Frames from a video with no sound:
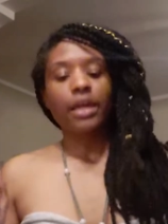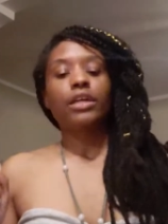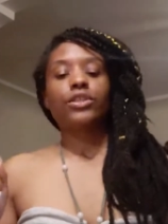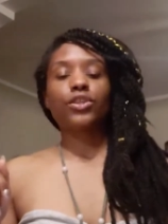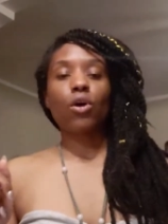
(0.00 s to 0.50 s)

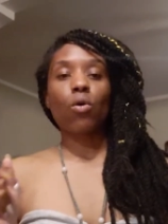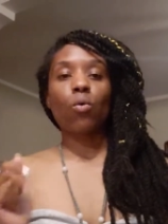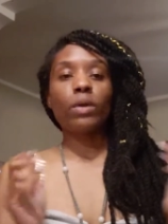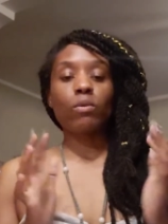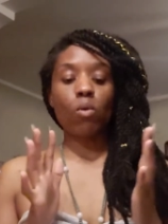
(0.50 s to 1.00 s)
So
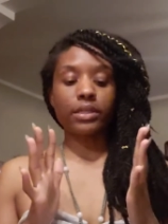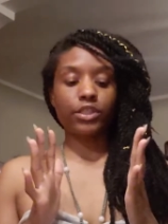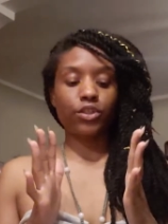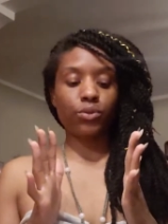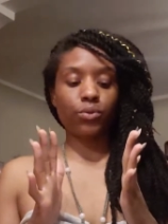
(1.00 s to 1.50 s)
we want
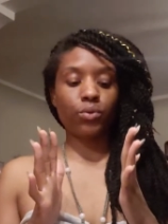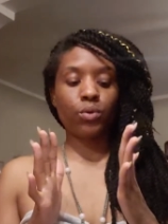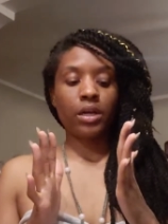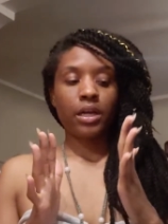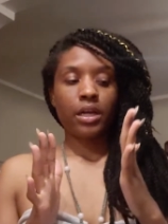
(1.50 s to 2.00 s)

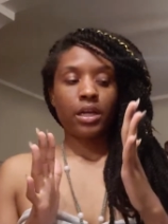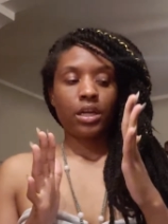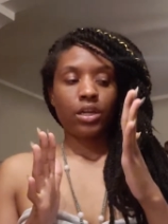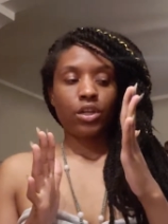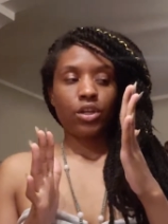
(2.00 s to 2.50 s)
to,
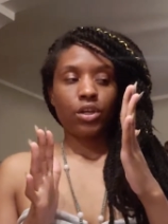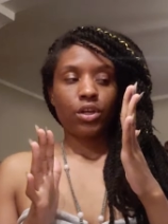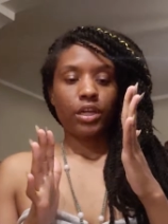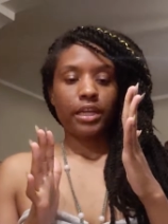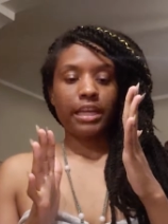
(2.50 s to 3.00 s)

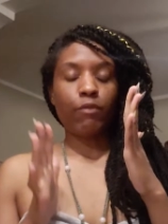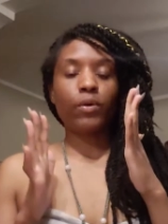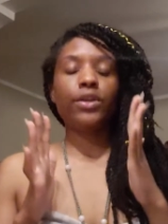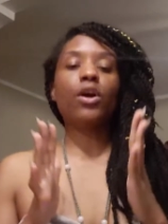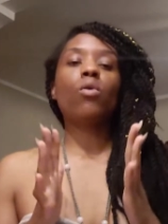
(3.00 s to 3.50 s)
if
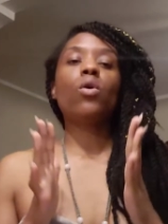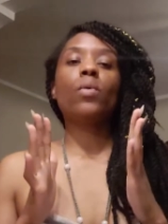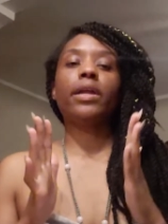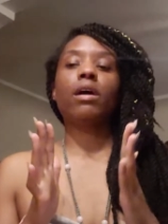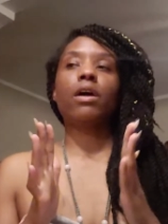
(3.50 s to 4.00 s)
we know who
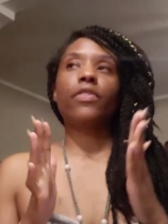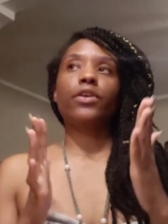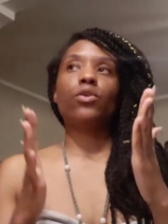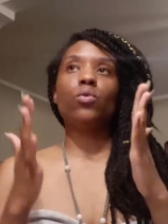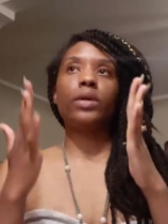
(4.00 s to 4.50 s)
we are,
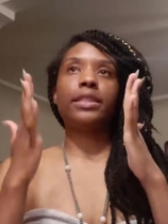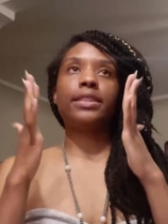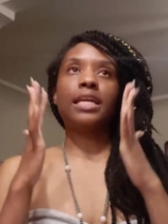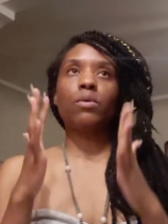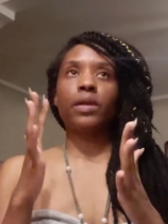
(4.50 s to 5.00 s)
then who we
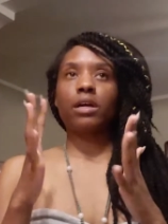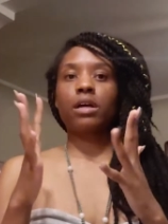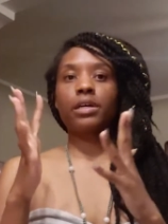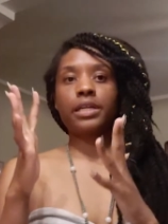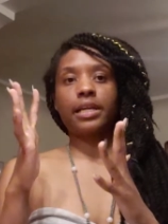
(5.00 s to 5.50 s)
think we
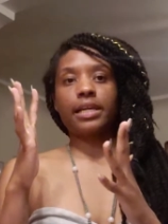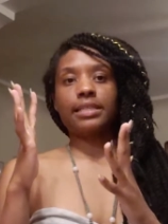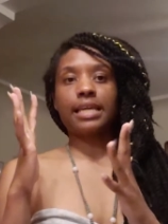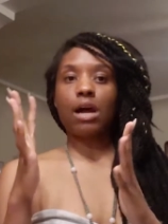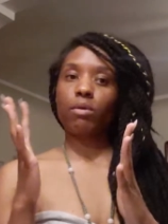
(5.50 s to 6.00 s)
are
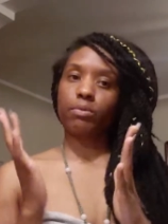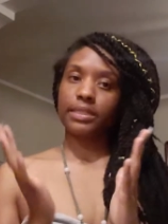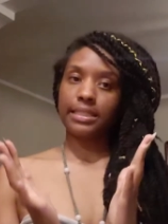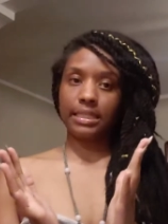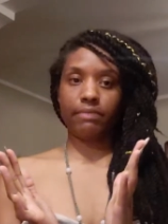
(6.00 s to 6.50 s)
is how we're
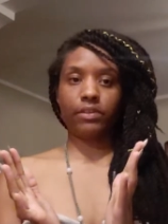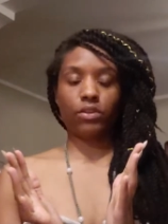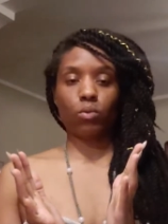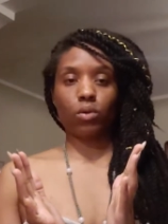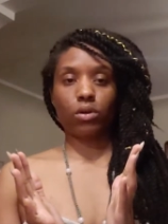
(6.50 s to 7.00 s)
received in
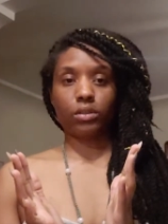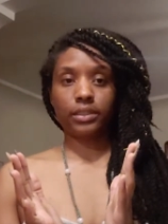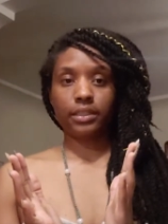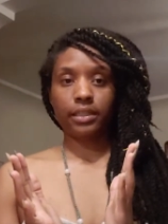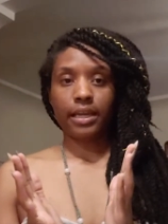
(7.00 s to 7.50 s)
the
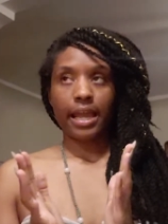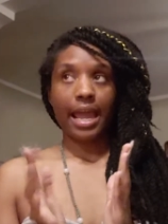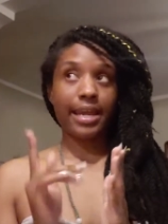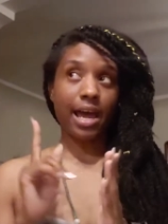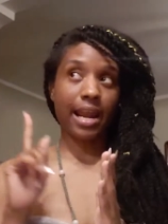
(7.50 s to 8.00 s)
world.
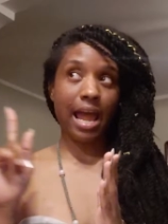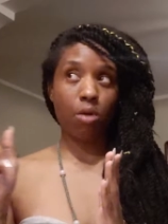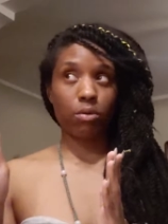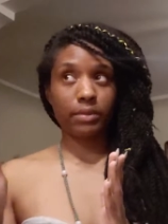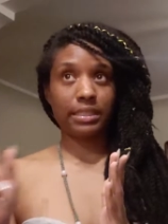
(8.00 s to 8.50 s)
And not
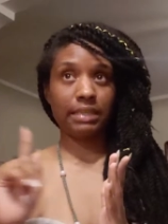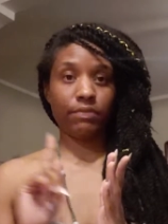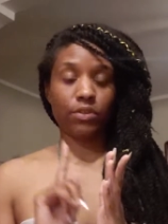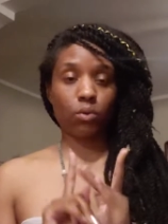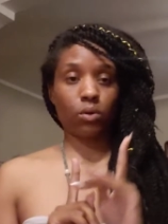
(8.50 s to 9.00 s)
how we're
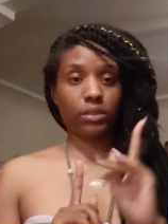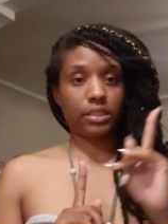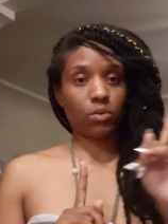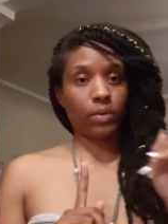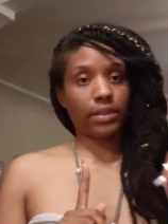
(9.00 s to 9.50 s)
received in the world
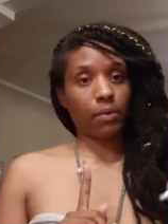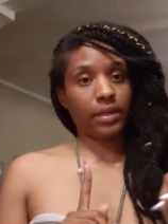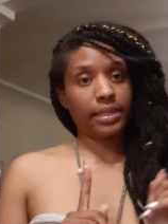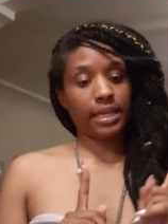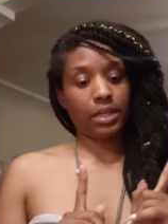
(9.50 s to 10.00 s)
is the way that we
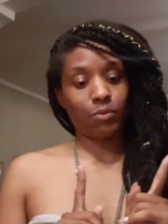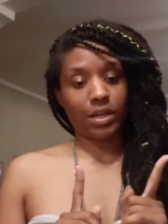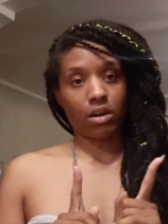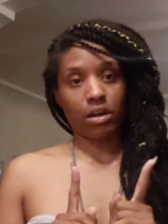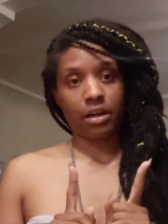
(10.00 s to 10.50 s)
think we
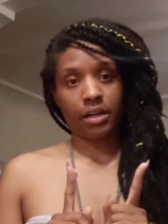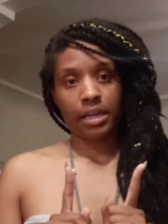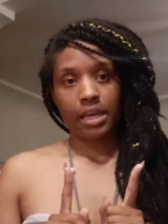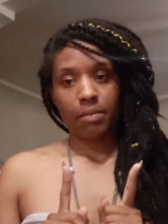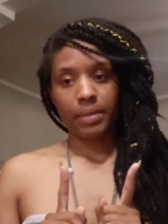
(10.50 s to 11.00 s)
are.
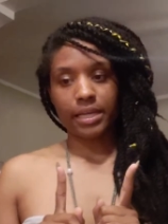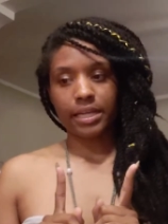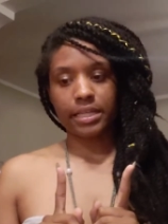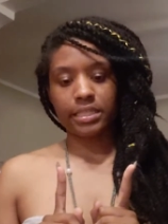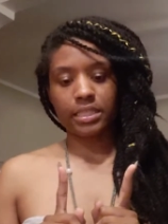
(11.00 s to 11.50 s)

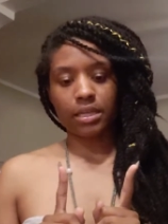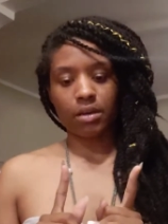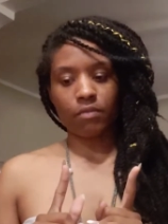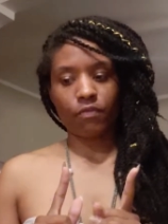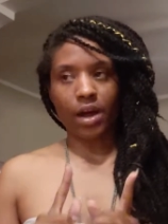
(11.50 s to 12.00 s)
Because
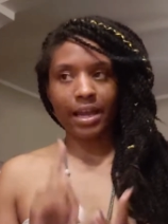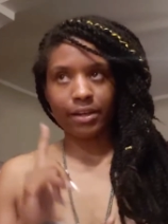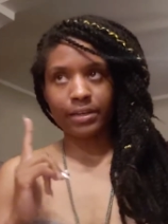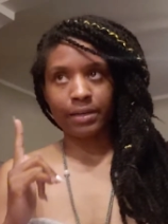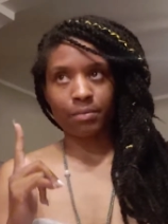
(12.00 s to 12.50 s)

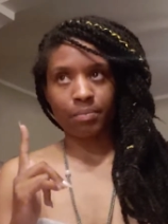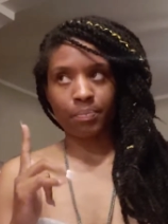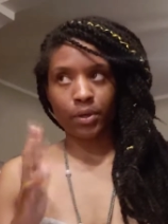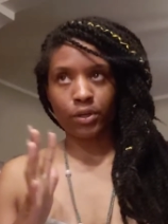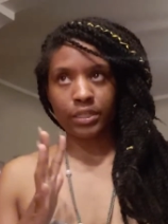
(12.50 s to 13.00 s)
fire
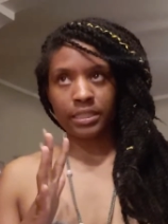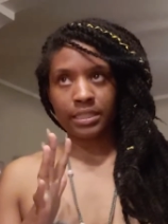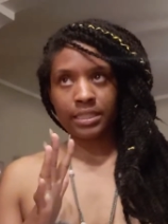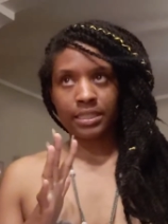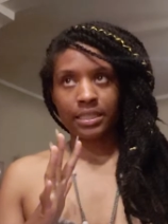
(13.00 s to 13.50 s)

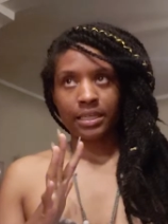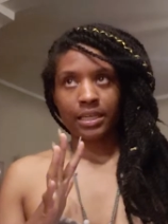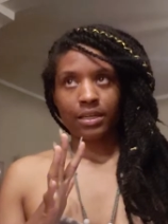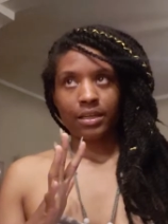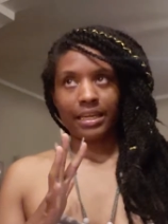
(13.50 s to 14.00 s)
burns,
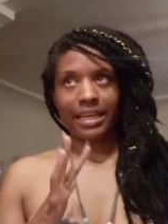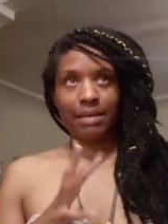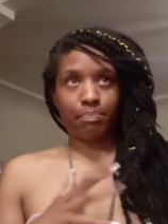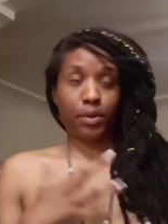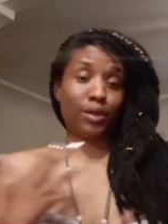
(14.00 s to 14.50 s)

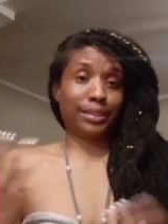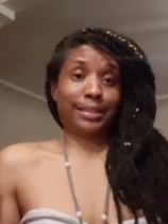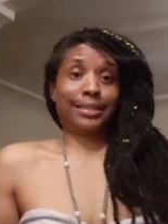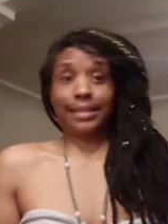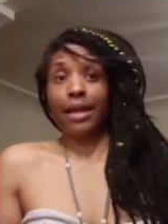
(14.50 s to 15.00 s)
it burns
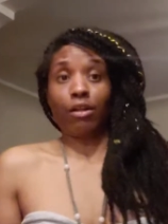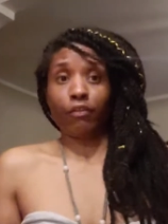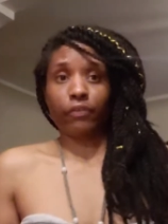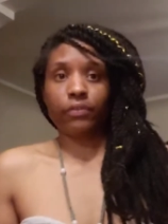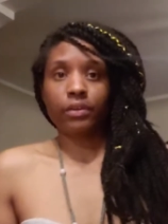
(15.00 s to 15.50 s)

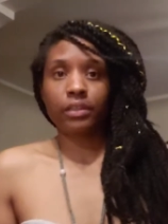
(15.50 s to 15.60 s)
itself.